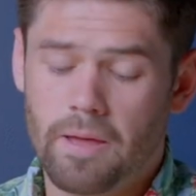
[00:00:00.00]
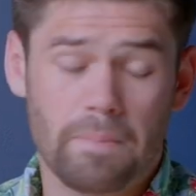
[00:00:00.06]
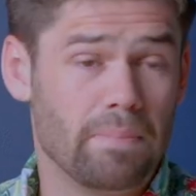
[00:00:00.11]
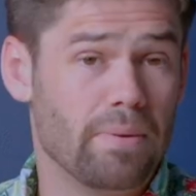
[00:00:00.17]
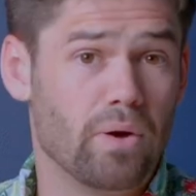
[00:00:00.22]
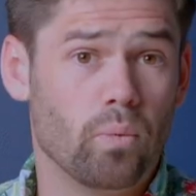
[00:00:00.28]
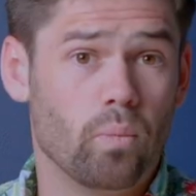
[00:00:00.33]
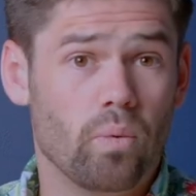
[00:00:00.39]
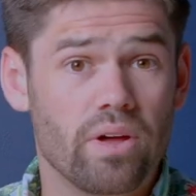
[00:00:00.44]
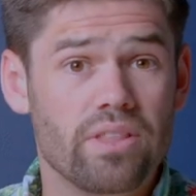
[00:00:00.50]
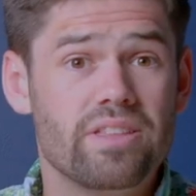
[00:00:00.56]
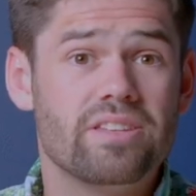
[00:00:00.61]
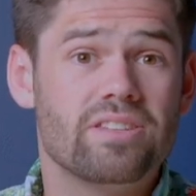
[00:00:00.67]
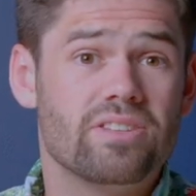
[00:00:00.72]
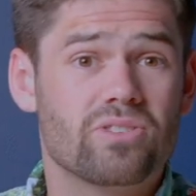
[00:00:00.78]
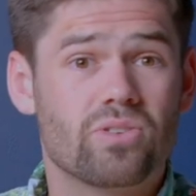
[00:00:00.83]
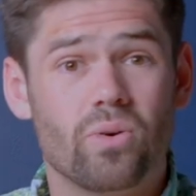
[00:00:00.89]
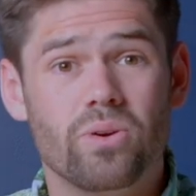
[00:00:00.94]
But what this
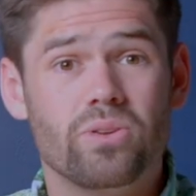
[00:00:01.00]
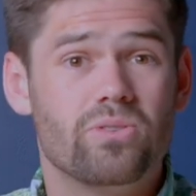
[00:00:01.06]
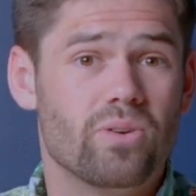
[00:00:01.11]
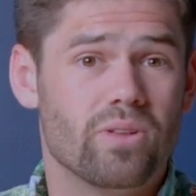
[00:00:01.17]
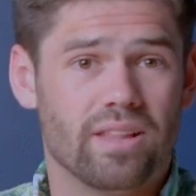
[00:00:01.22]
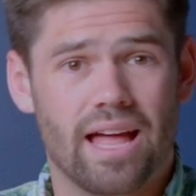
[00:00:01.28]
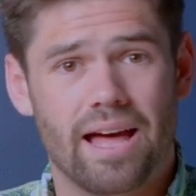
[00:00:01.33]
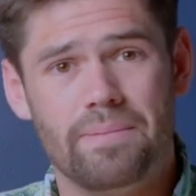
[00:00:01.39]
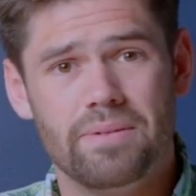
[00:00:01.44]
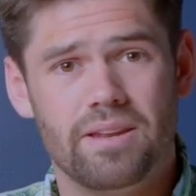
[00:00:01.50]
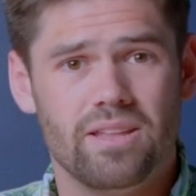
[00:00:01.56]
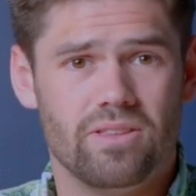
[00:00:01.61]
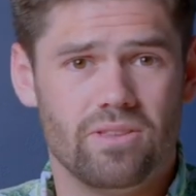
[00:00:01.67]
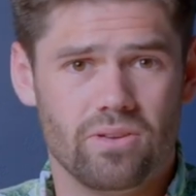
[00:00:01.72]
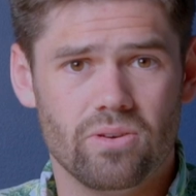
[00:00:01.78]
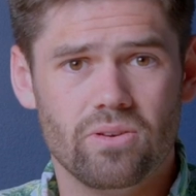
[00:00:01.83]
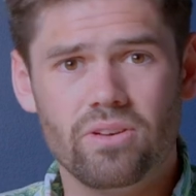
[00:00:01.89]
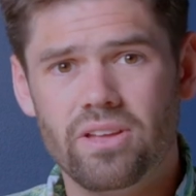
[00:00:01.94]
is going to allow me to
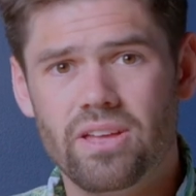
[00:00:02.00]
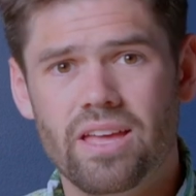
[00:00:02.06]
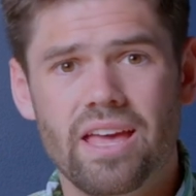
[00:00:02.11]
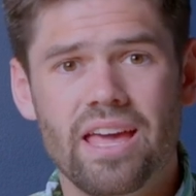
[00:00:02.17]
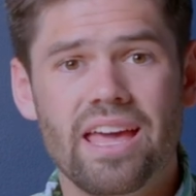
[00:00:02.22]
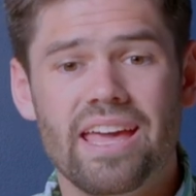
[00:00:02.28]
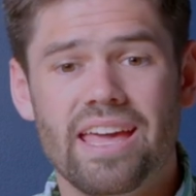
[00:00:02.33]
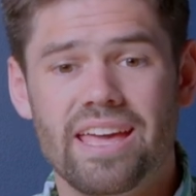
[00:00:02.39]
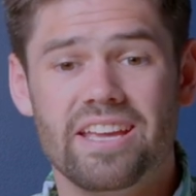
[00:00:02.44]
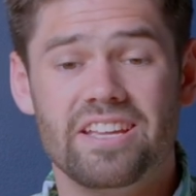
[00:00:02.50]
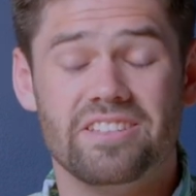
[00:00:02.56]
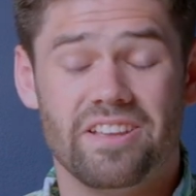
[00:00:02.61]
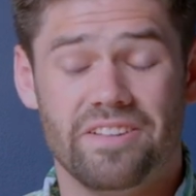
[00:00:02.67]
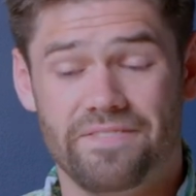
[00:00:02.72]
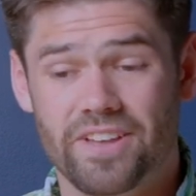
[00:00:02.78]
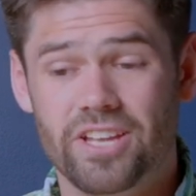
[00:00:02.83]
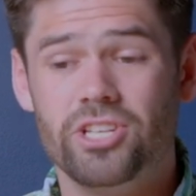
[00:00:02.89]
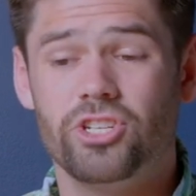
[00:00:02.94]
do is
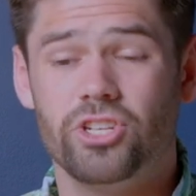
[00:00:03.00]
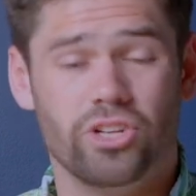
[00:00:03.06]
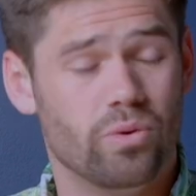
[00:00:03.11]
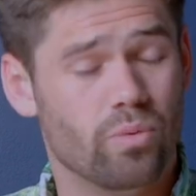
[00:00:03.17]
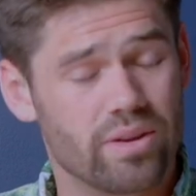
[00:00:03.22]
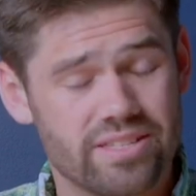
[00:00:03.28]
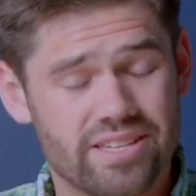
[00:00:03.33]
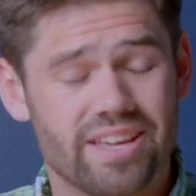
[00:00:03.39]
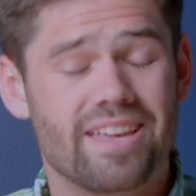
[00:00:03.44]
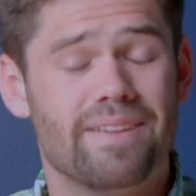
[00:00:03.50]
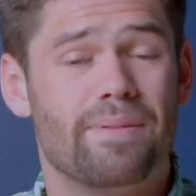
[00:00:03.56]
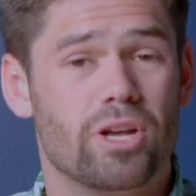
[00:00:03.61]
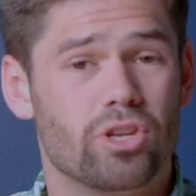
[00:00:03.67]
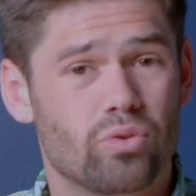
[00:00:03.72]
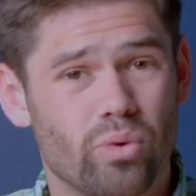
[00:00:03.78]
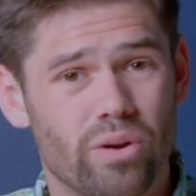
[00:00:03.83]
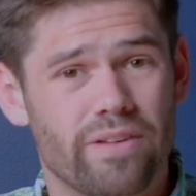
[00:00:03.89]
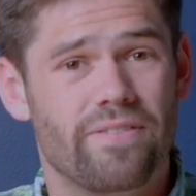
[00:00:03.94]
eventually, once I get my
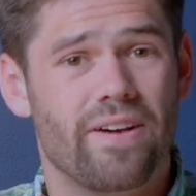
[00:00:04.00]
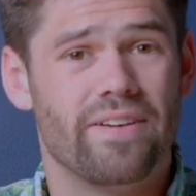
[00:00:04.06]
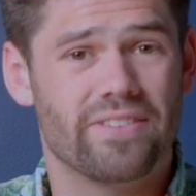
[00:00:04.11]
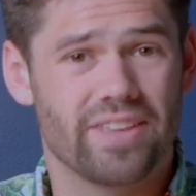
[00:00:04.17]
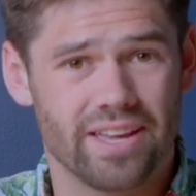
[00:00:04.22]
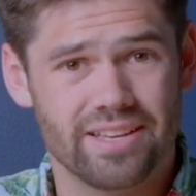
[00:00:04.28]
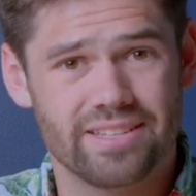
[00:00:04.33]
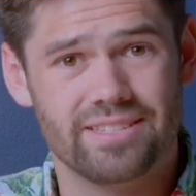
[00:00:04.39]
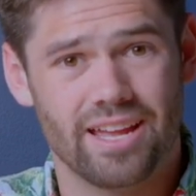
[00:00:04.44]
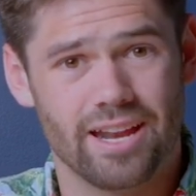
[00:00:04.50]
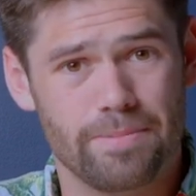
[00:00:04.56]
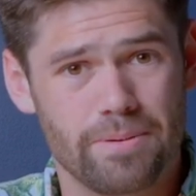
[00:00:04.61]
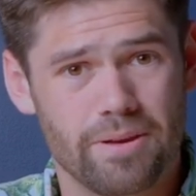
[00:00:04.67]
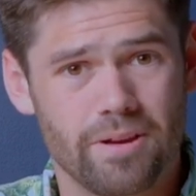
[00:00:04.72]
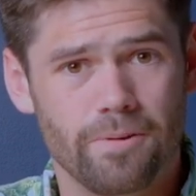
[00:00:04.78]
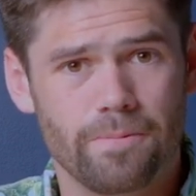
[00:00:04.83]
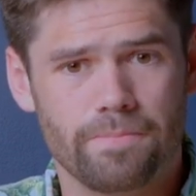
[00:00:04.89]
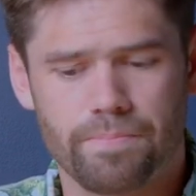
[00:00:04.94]
25 gig setup
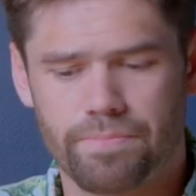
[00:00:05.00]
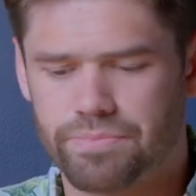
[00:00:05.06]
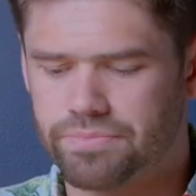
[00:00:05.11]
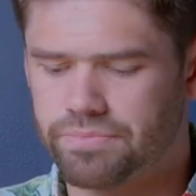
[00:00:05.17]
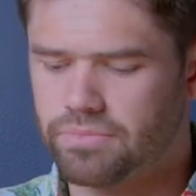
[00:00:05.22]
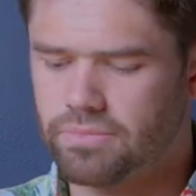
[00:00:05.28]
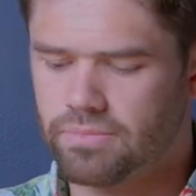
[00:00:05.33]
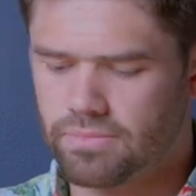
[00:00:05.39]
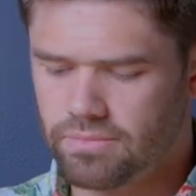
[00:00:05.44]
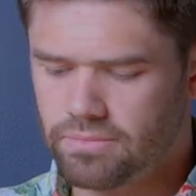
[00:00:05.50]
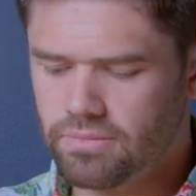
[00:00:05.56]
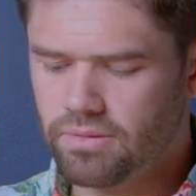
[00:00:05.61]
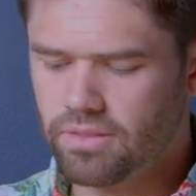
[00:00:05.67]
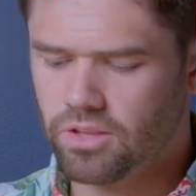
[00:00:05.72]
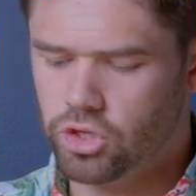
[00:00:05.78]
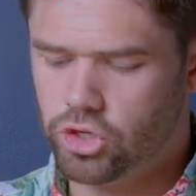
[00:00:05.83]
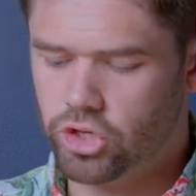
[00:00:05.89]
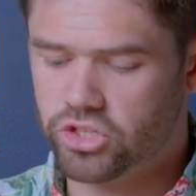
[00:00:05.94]
here,
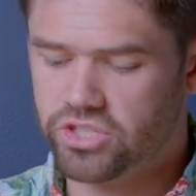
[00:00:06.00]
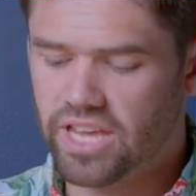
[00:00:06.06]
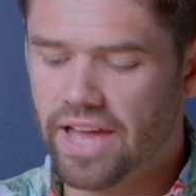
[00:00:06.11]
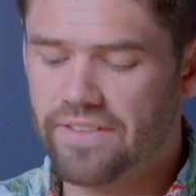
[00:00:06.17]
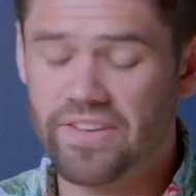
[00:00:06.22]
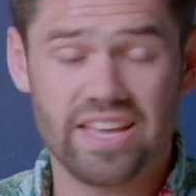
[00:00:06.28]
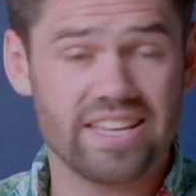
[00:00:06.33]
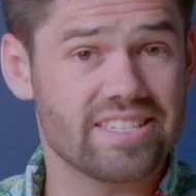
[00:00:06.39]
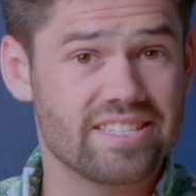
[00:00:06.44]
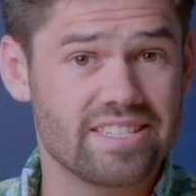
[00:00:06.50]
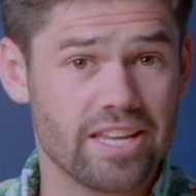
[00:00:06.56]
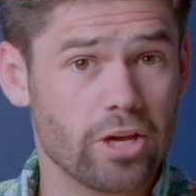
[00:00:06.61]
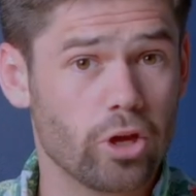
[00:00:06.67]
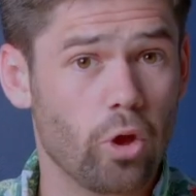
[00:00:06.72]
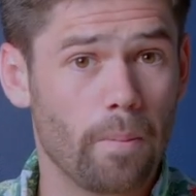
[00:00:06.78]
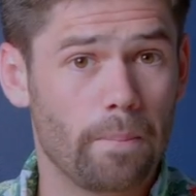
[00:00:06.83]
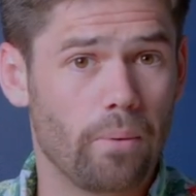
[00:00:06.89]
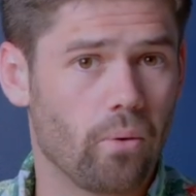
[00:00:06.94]
just have a
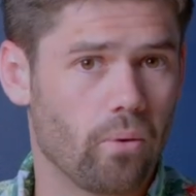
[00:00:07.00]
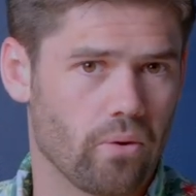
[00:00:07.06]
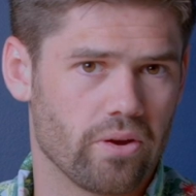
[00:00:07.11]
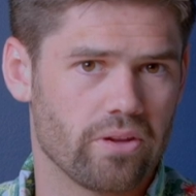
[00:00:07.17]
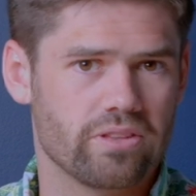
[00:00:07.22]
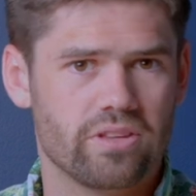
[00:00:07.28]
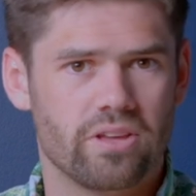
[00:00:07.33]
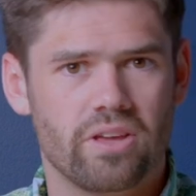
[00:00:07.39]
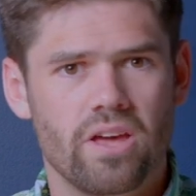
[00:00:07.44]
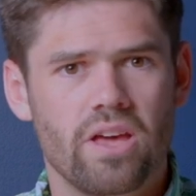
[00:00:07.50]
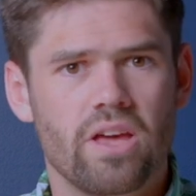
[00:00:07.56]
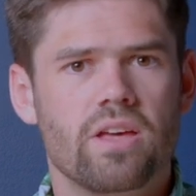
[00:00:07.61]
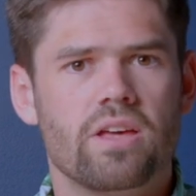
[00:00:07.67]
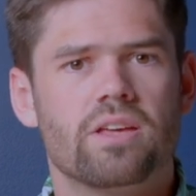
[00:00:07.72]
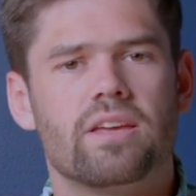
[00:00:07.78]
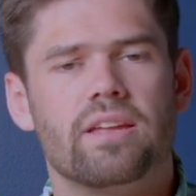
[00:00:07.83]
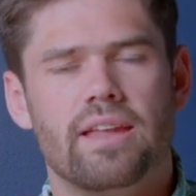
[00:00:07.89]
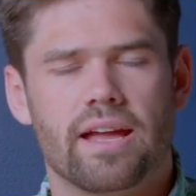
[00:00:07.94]
single port
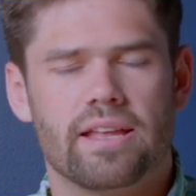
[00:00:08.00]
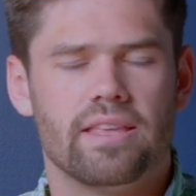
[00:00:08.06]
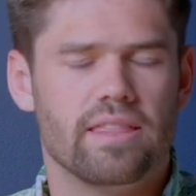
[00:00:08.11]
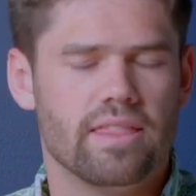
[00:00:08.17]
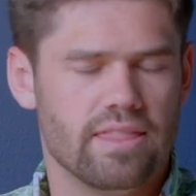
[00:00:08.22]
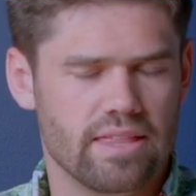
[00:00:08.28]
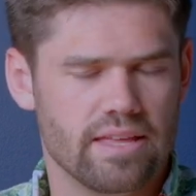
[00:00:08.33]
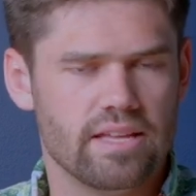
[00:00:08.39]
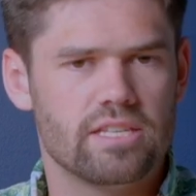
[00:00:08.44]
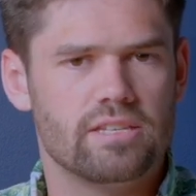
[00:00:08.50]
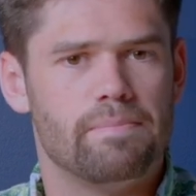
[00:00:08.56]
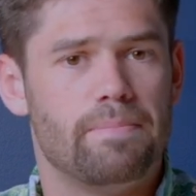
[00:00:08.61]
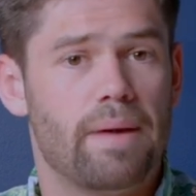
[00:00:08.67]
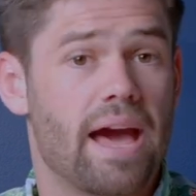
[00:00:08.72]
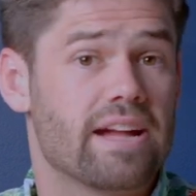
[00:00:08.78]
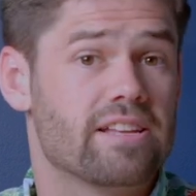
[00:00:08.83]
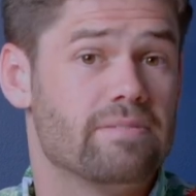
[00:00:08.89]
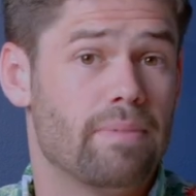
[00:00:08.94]
connecting this
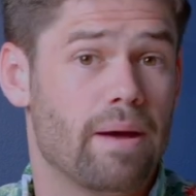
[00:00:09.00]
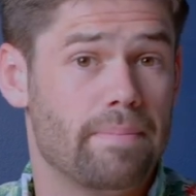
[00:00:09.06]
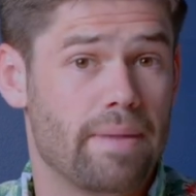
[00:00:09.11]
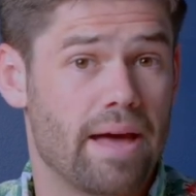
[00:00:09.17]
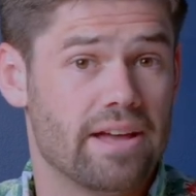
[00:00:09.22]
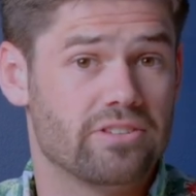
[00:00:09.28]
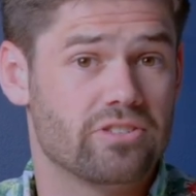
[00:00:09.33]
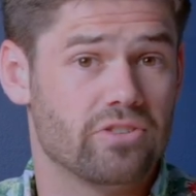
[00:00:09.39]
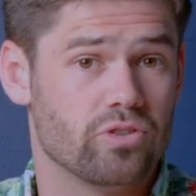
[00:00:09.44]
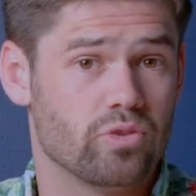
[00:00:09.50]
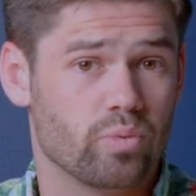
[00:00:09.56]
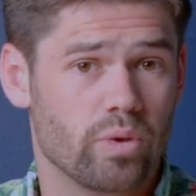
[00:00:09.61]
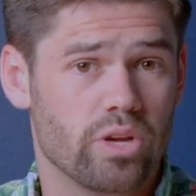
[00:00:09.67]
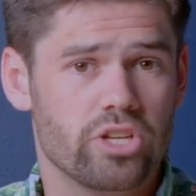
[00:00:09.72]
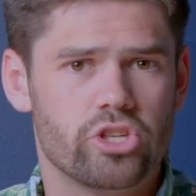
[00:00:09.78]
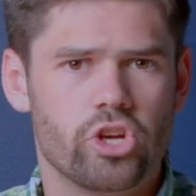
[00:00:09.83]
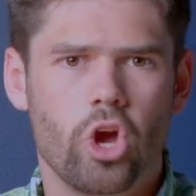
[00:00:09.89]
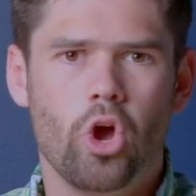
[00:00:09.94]
back to my master
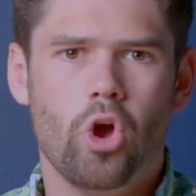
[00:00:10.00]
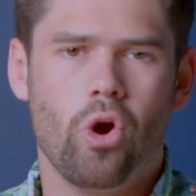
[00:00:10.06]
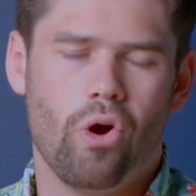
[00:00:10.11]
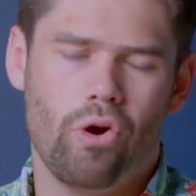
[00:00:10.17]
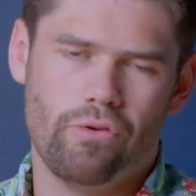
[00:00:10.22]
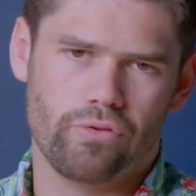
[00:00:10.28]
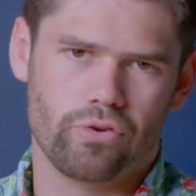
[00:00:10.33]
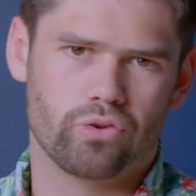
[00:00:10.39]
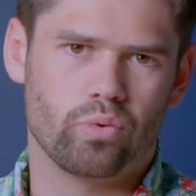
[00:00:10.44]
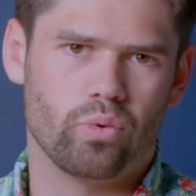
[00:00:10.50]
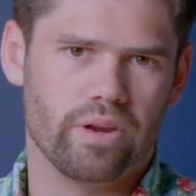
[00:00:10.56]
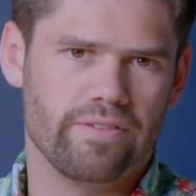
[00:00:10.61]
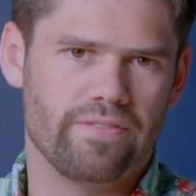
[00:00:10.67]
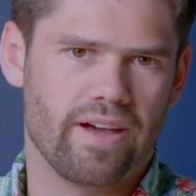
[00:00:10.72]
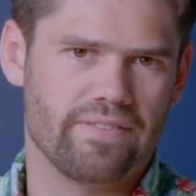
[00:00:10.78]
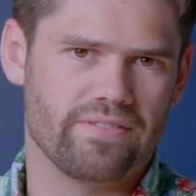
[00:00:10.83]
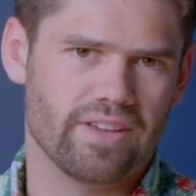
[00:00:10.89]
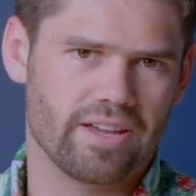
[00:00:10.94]
switch over
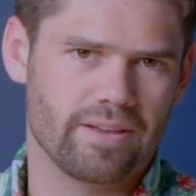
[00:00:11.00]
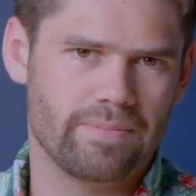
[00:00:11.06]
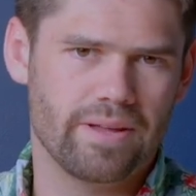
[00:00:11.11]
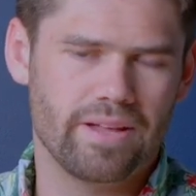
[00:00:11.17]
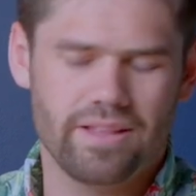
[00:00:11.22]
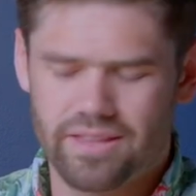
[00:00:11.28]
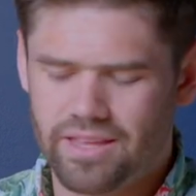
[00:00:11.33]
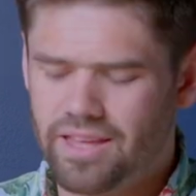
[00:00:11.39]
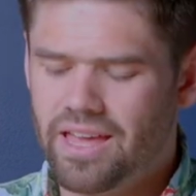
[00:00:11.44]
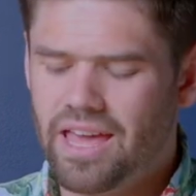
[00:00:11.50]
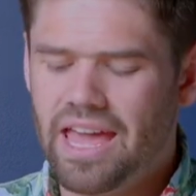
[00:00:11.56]
25 gigabit.